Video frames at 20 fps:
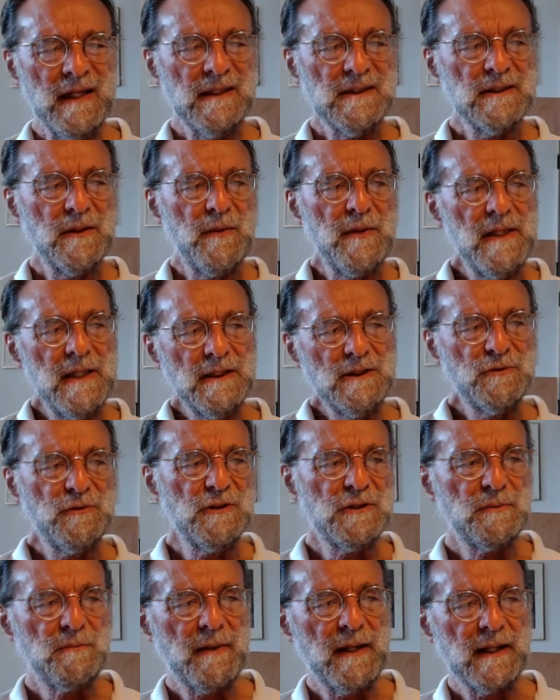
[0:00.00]
So in this
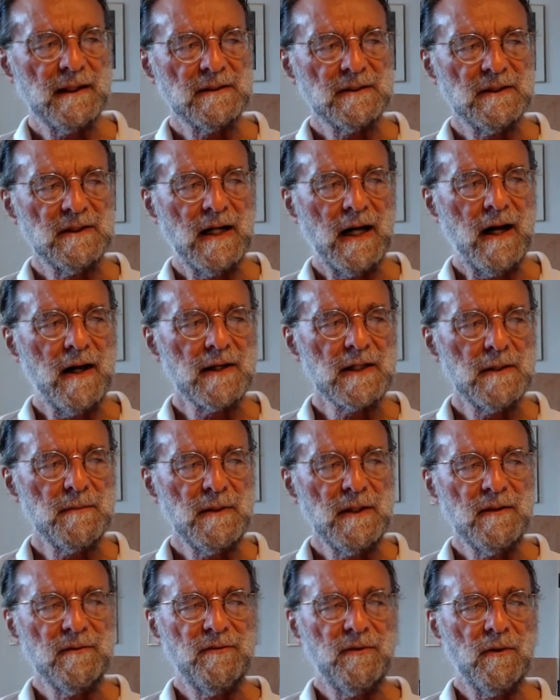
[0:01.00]
respect, an
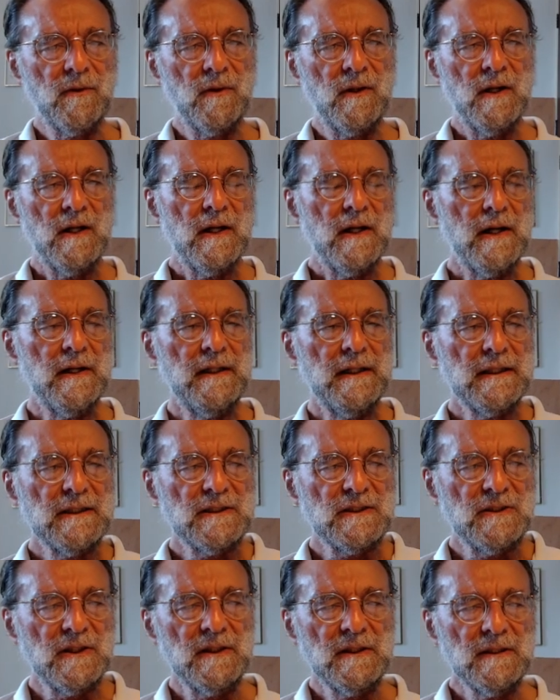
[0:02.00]
argument for an
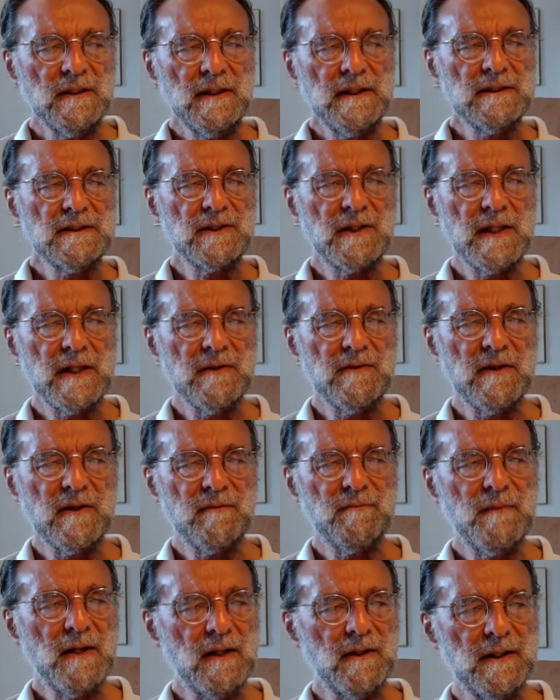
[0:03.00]
externalist theory of
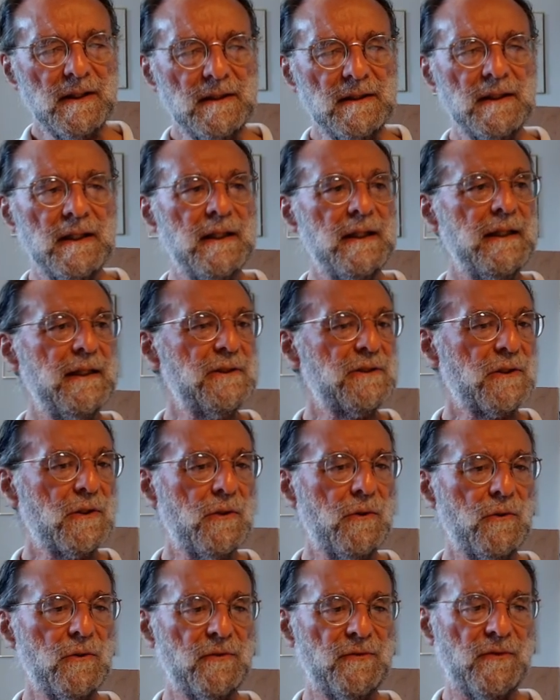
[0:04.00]
mind is
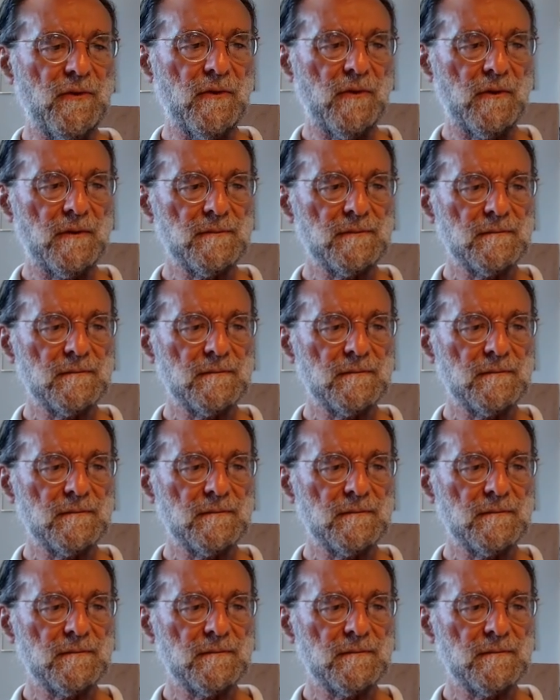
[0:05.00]
called for.